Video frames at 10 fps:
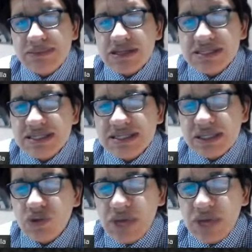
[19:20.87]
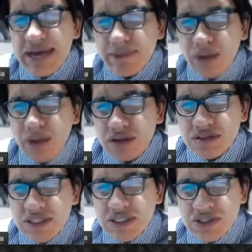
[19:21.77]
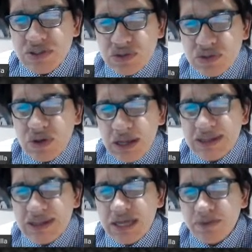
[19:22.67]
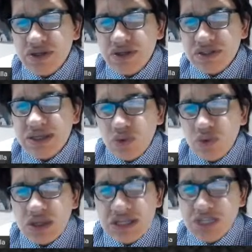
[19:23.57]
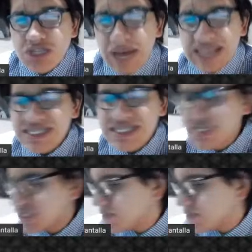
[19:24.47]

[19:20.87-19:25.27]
Please, uh, do we have a volunteer so, so that that person can read this passage?